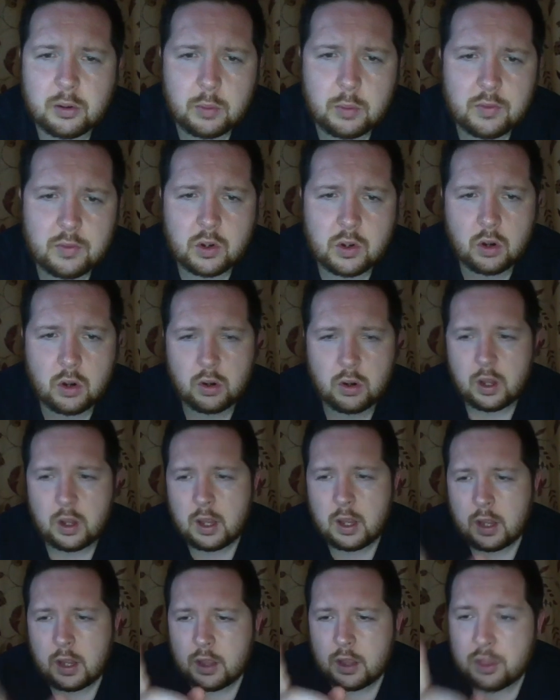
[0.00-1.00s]
got
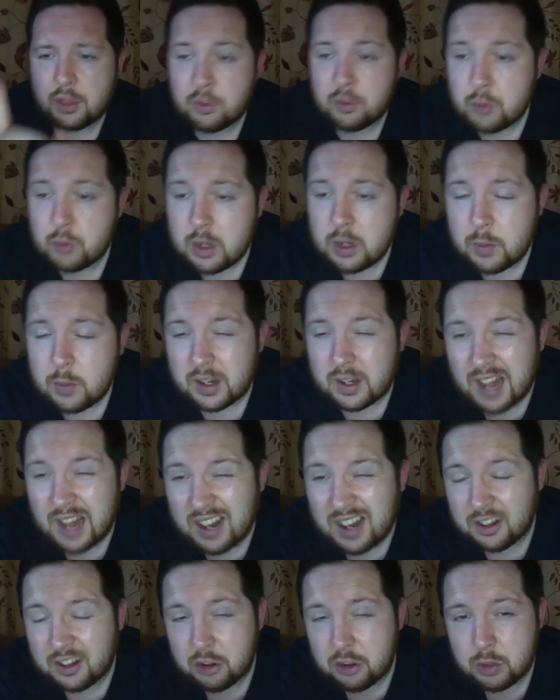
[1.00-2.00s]
less
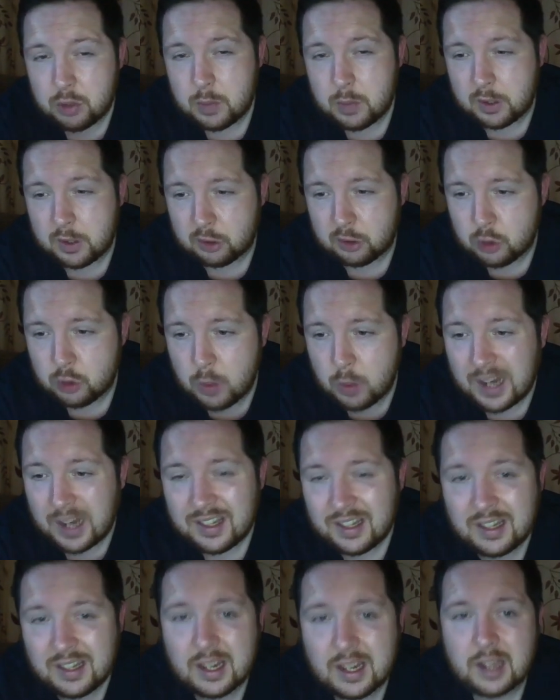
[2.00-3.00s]
than 3 weeks, so
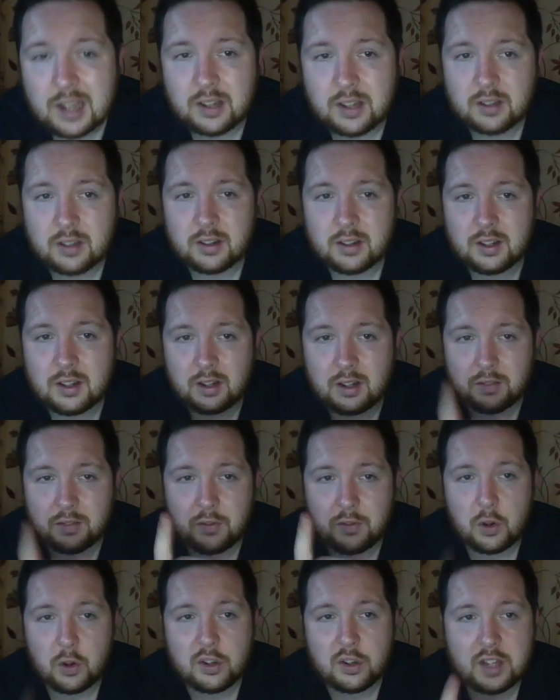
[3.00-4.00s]
20 days until the
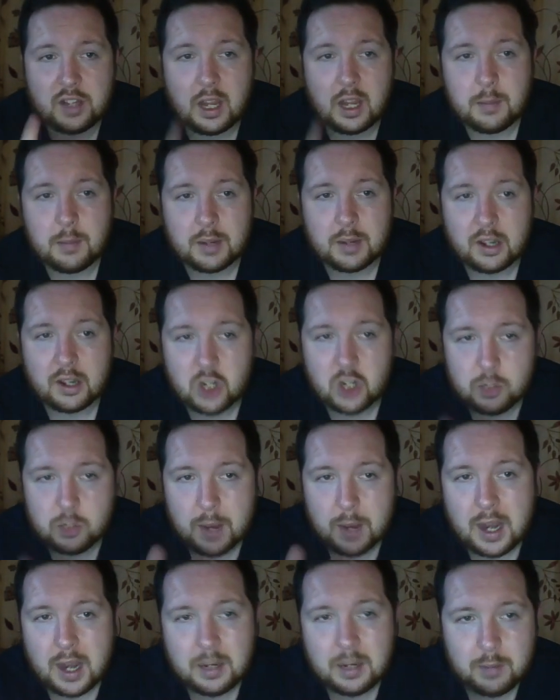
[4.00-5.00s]
first game against
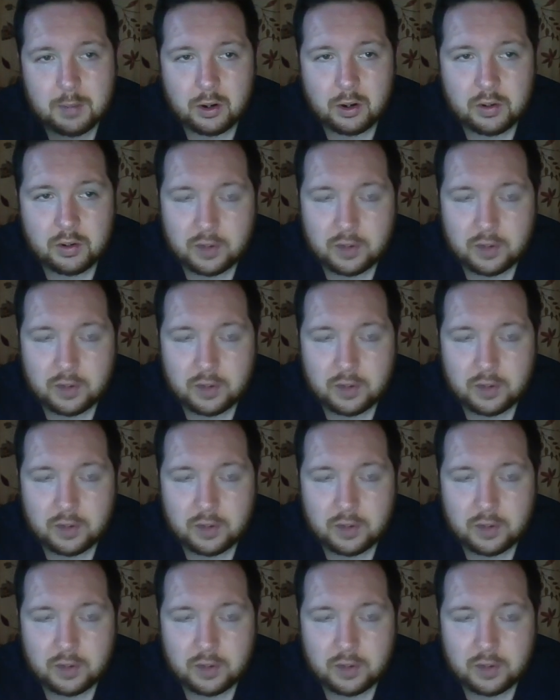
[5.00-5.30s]
Japan in Murrayfield,